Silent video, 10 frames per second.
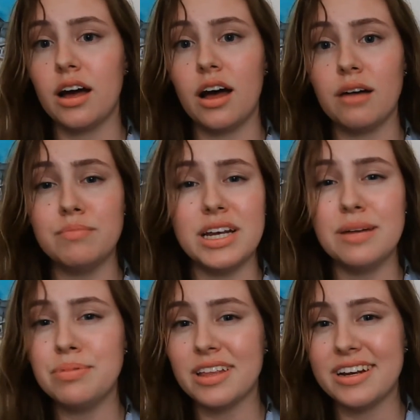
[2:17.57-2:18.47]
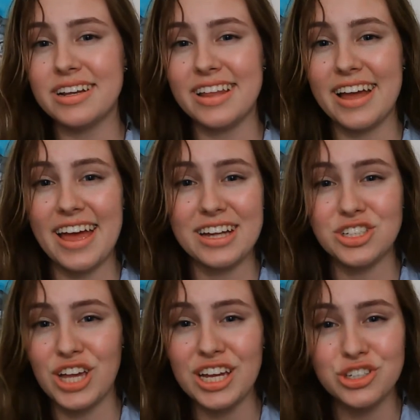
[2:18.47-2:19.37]
manipulated the
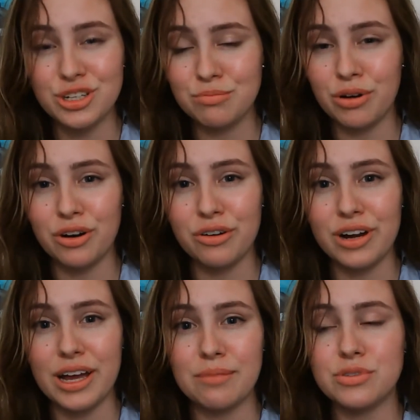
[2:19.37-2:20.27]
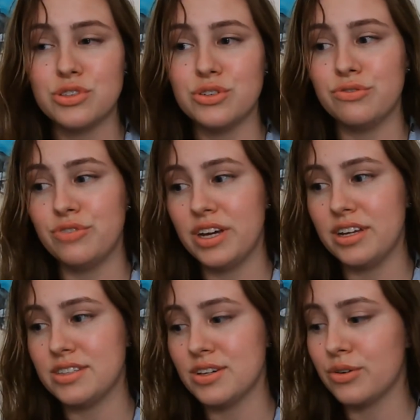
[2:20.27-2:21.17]
education program to fit
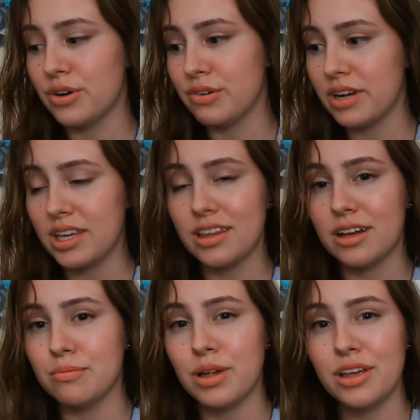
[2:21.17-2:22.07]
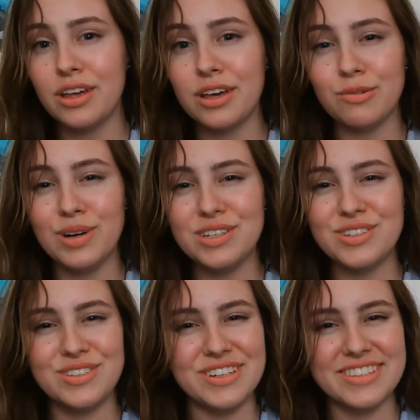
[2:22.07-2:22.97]
its own curriculum,
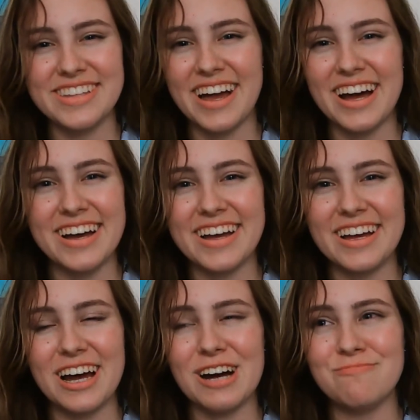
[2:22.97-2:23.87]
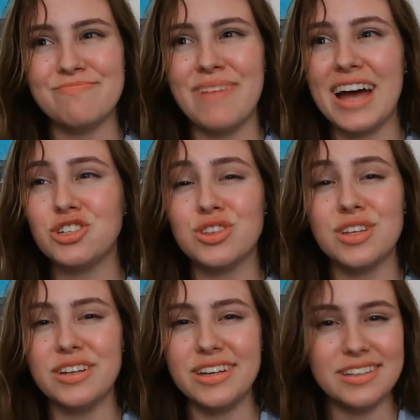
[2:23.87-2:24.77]
which does not match
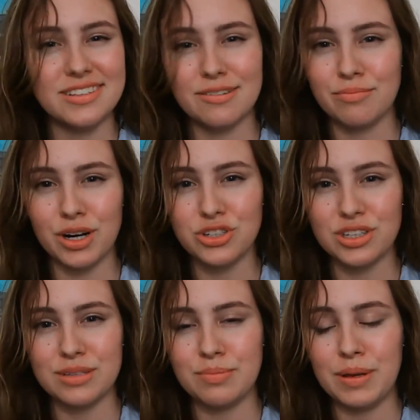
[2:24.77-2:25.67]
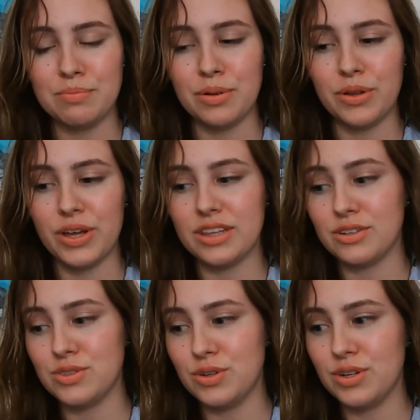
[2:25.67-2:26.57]
the needs of Marshallese people and their
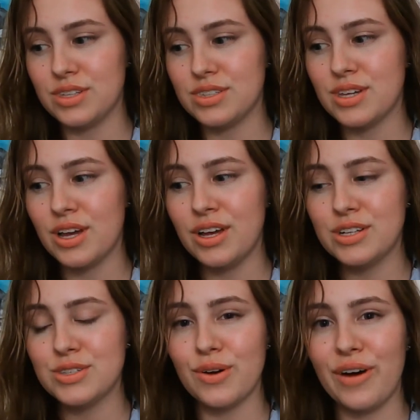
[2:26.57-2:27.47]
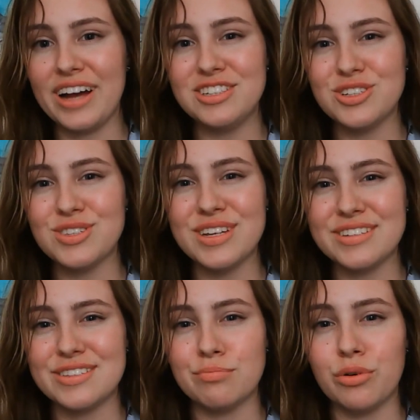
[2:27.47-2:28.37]
students. So I just think
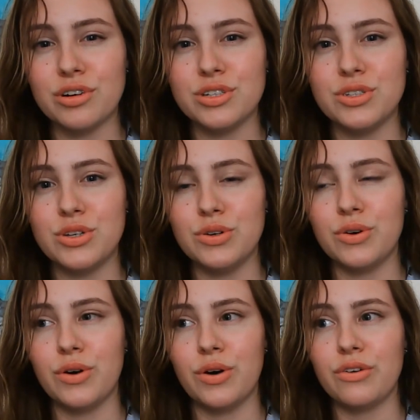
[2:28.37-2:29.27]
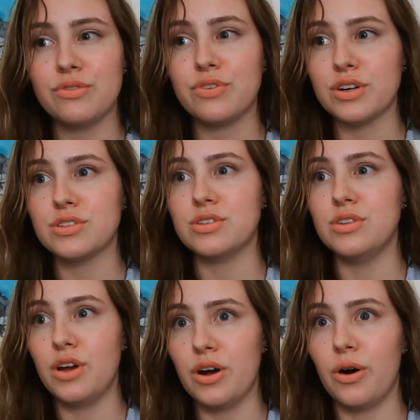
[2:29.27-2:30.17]
it's important to first
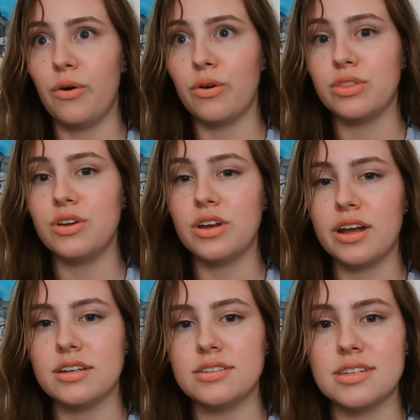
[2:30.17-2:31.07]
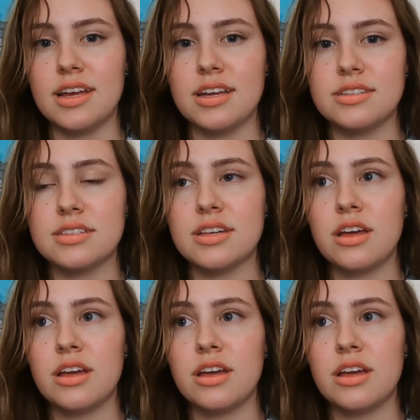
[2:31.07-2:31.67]
know the United States'